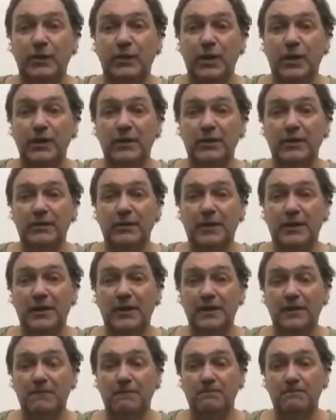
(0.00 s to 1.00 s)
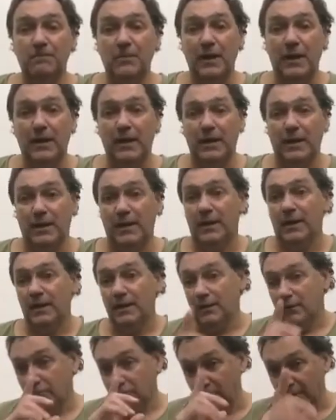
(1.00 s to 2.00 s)
And
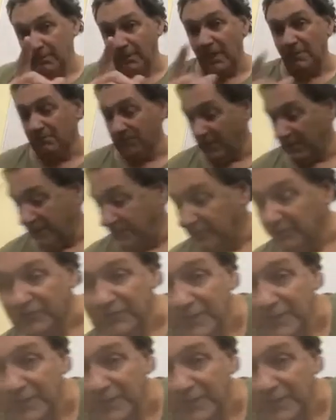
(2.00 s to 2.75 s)
remember this,